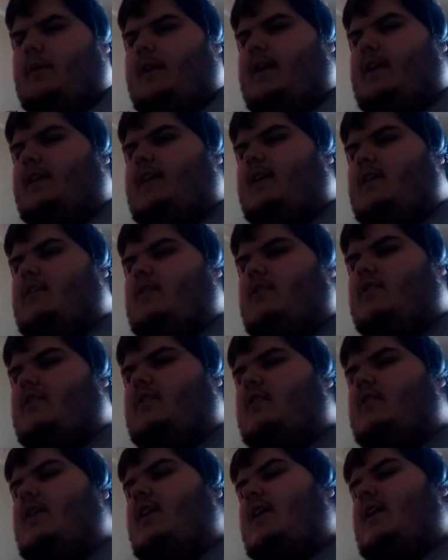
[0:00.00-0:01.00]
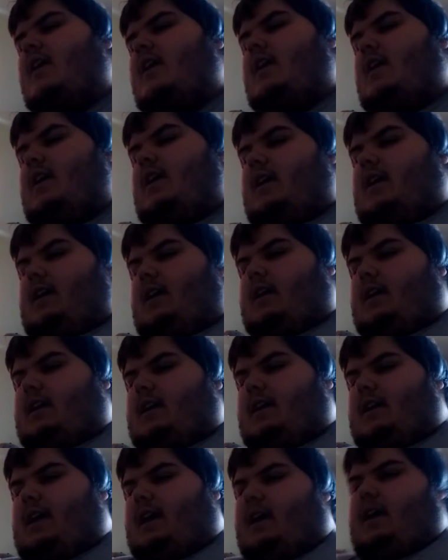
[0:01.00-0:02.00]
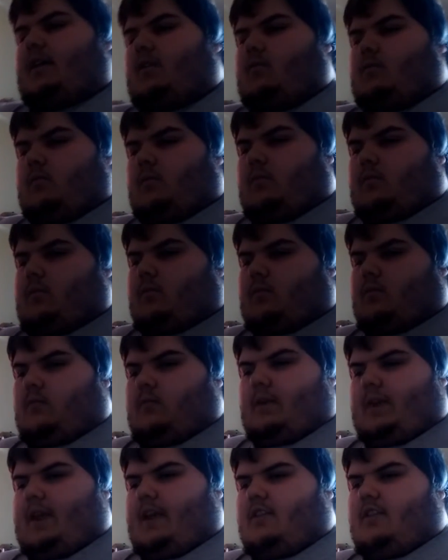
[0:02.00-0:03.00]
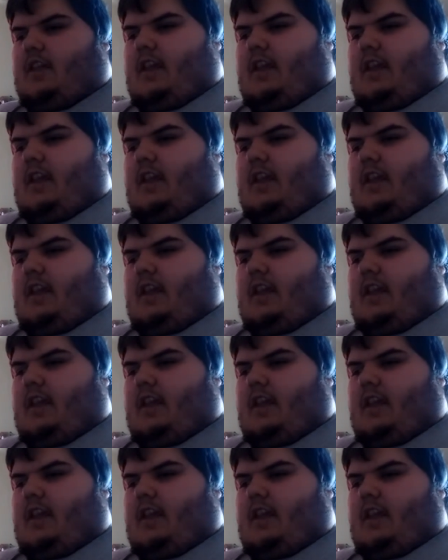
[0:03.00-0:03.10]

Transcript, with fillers: pay attention and I guess